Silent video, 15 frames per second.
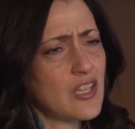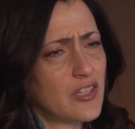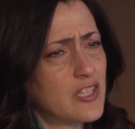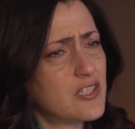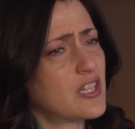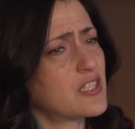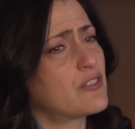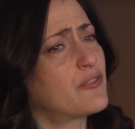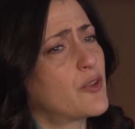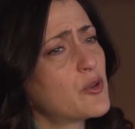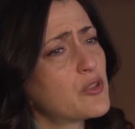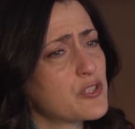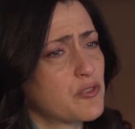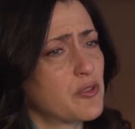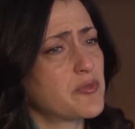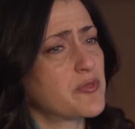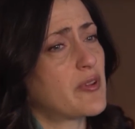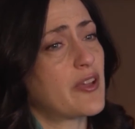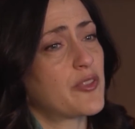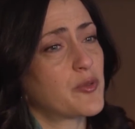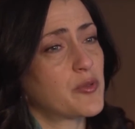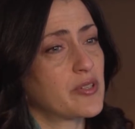conducted focus groups
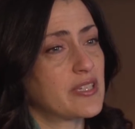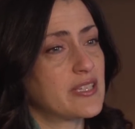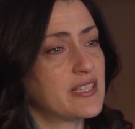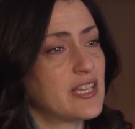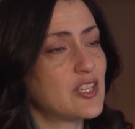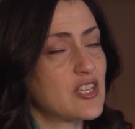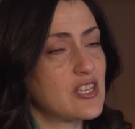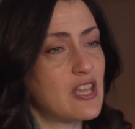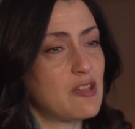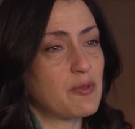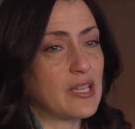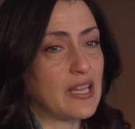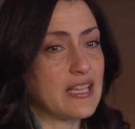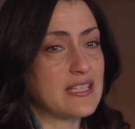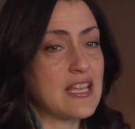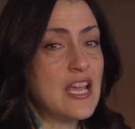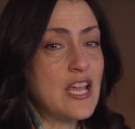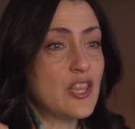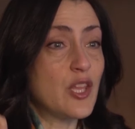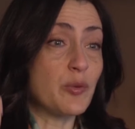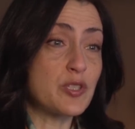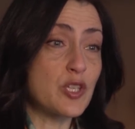throughout their organization, they realized
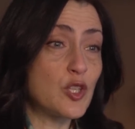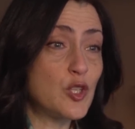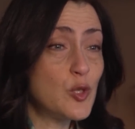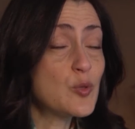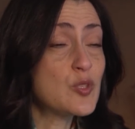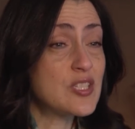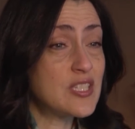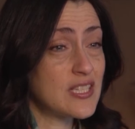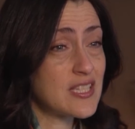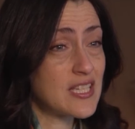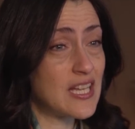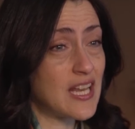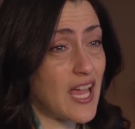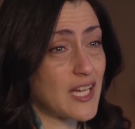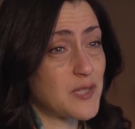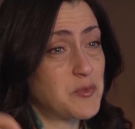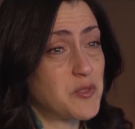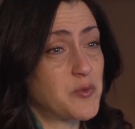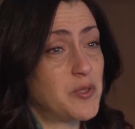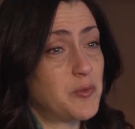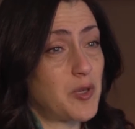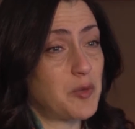there was a huge disconnect
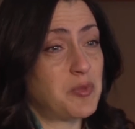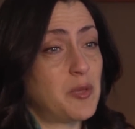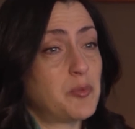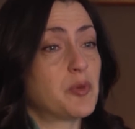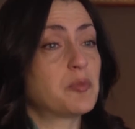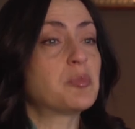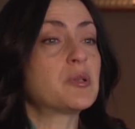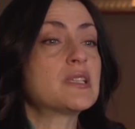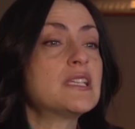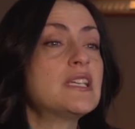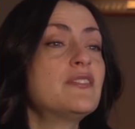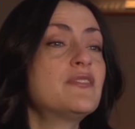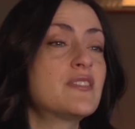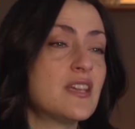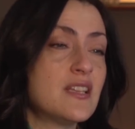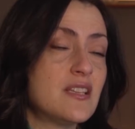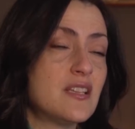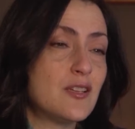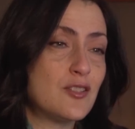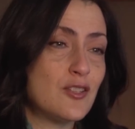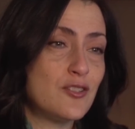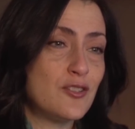between what people believed they
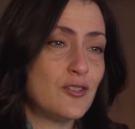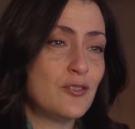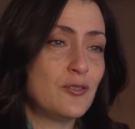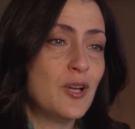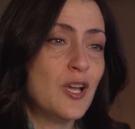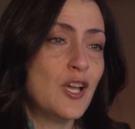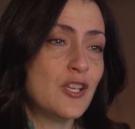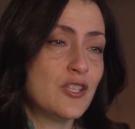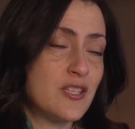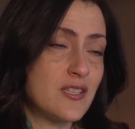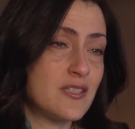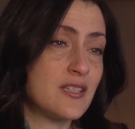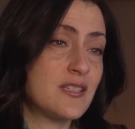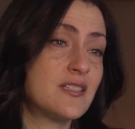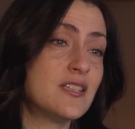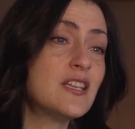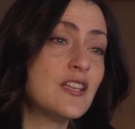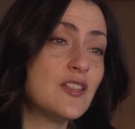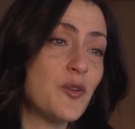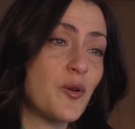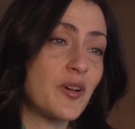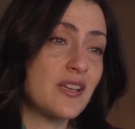needed to do to succeed
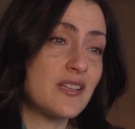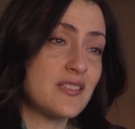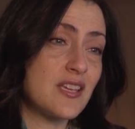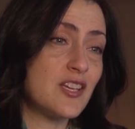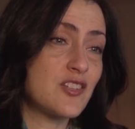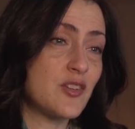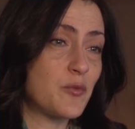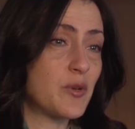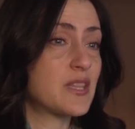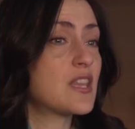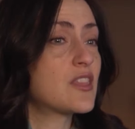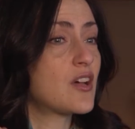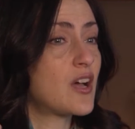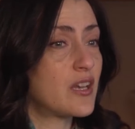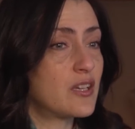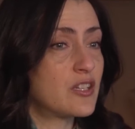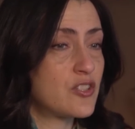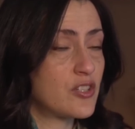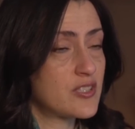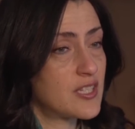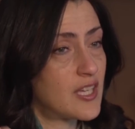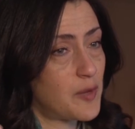in the organization, what they thought it
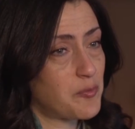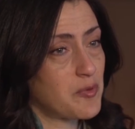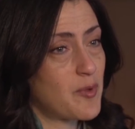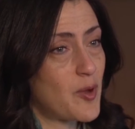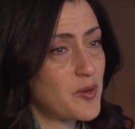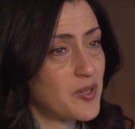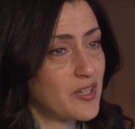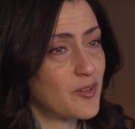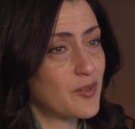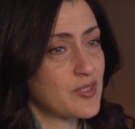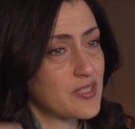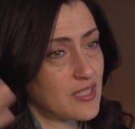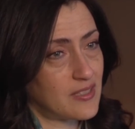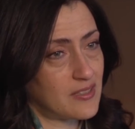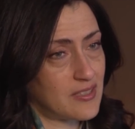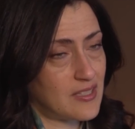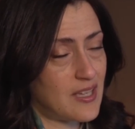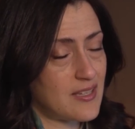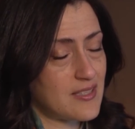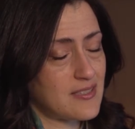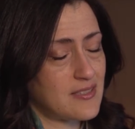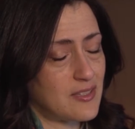took to get promoted or to, to,
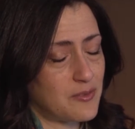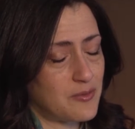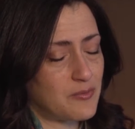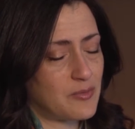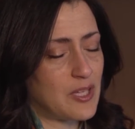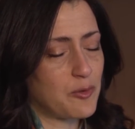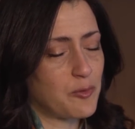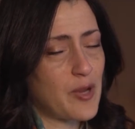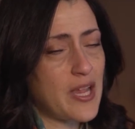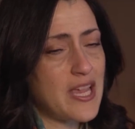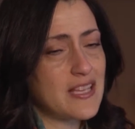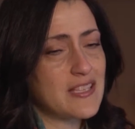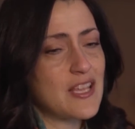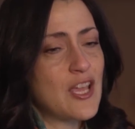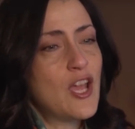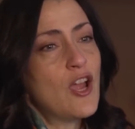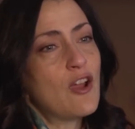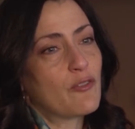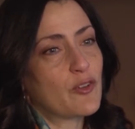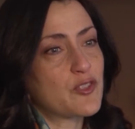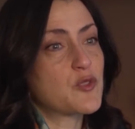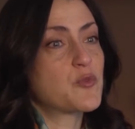get, a, to get a raise,
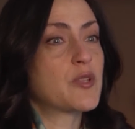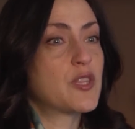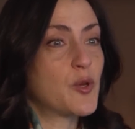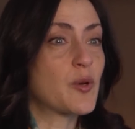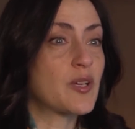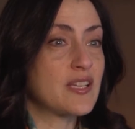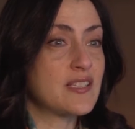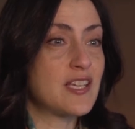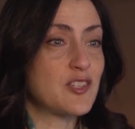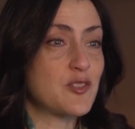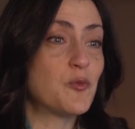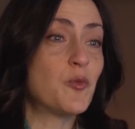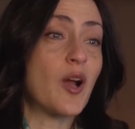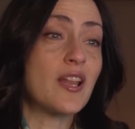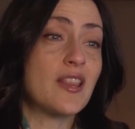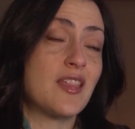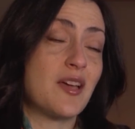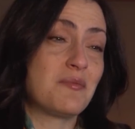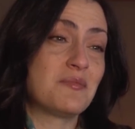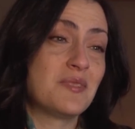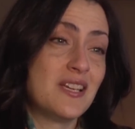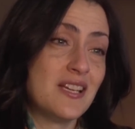versus what the organization wanted
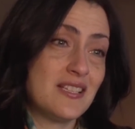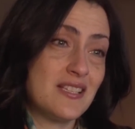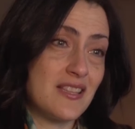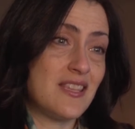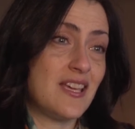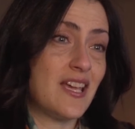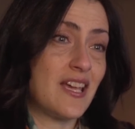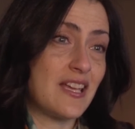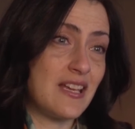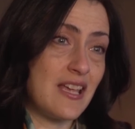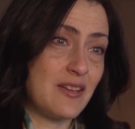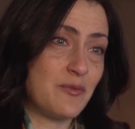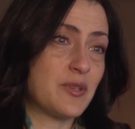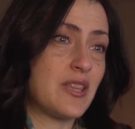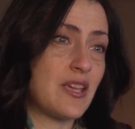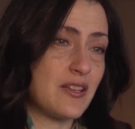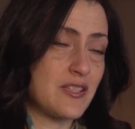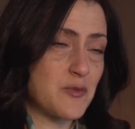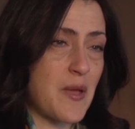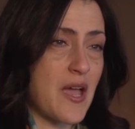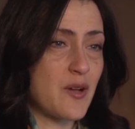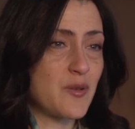them to think and, and what they
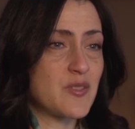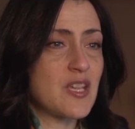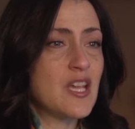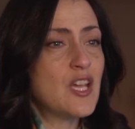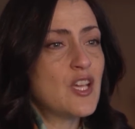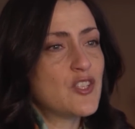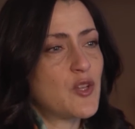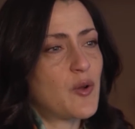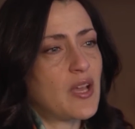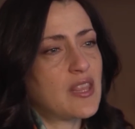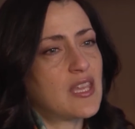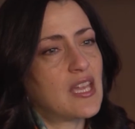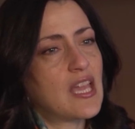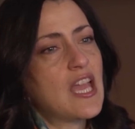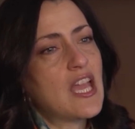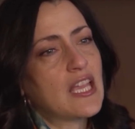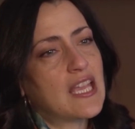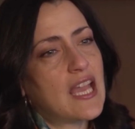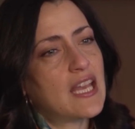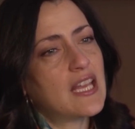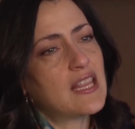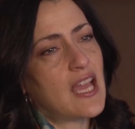espoused. So I think
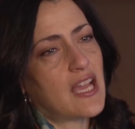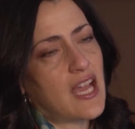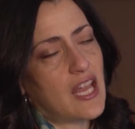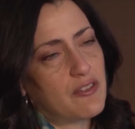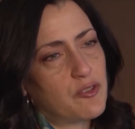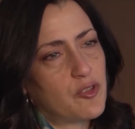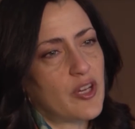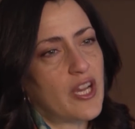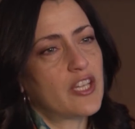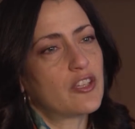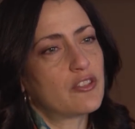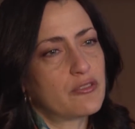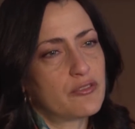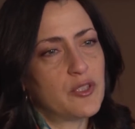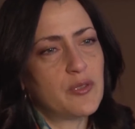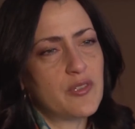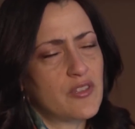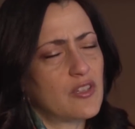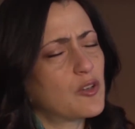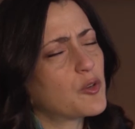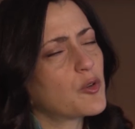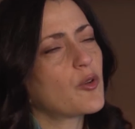getting that kind of granular view is
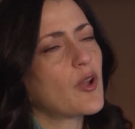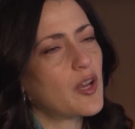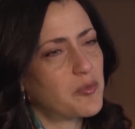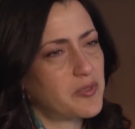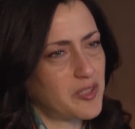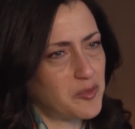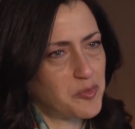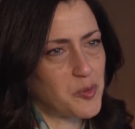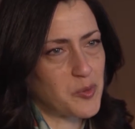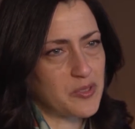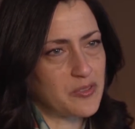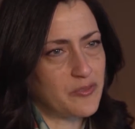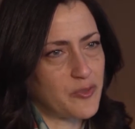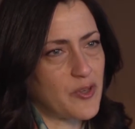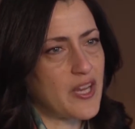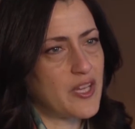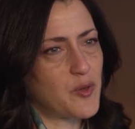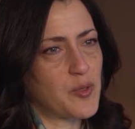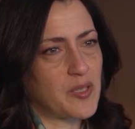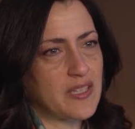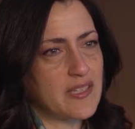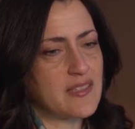incredibly important for any
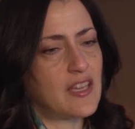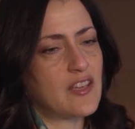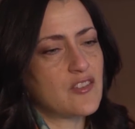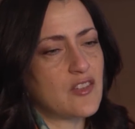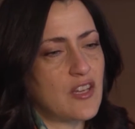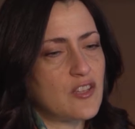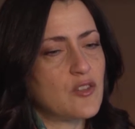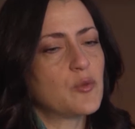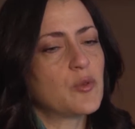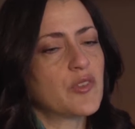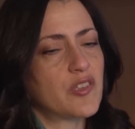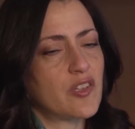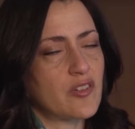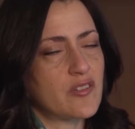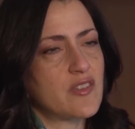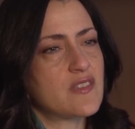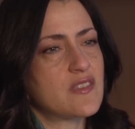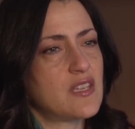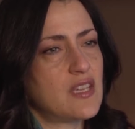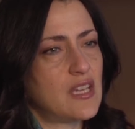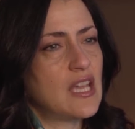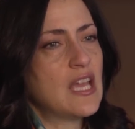organization, and you will start to
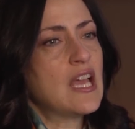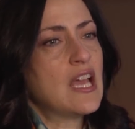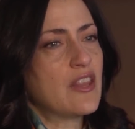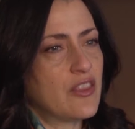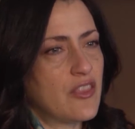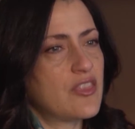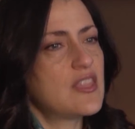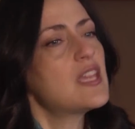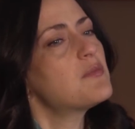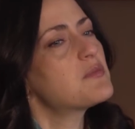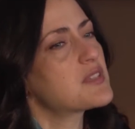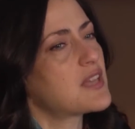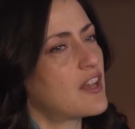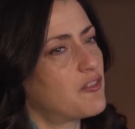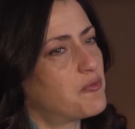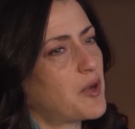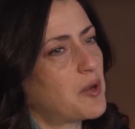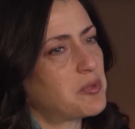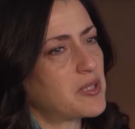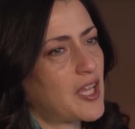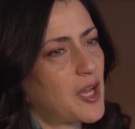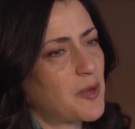see the themes kind of
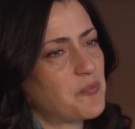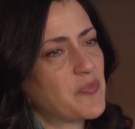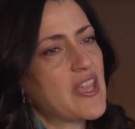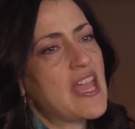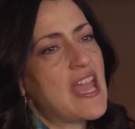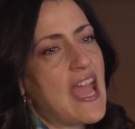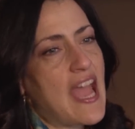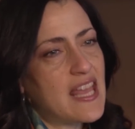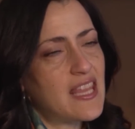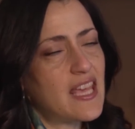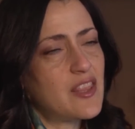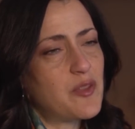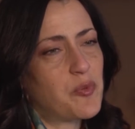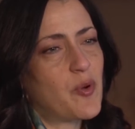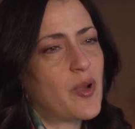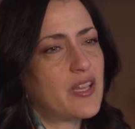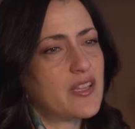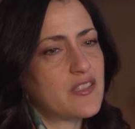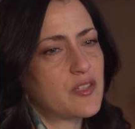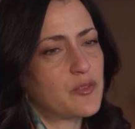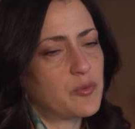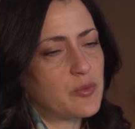bubble up. And then the point
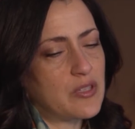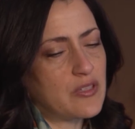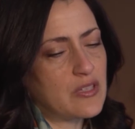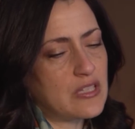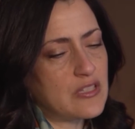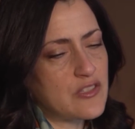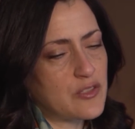is to, is